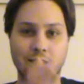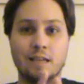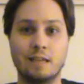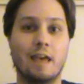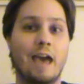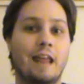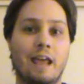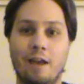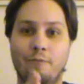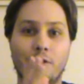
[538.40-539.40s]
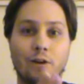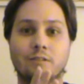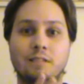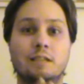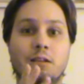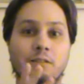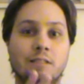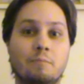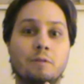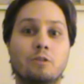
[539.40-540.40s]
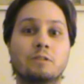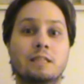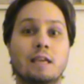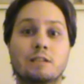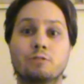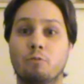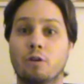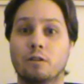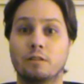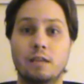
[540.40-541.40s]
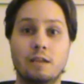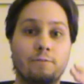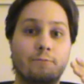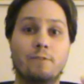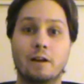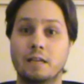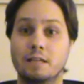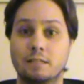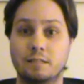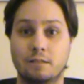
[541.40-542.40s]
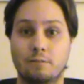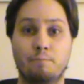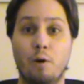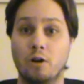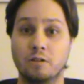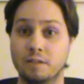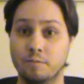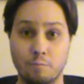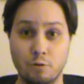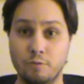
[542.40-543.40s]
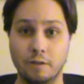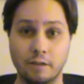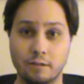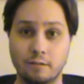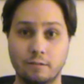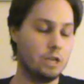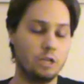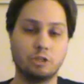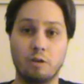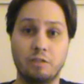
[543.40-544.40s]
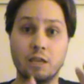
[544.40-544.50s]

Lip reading: that, and I felt some of those things were the funniest parts of the movie. So I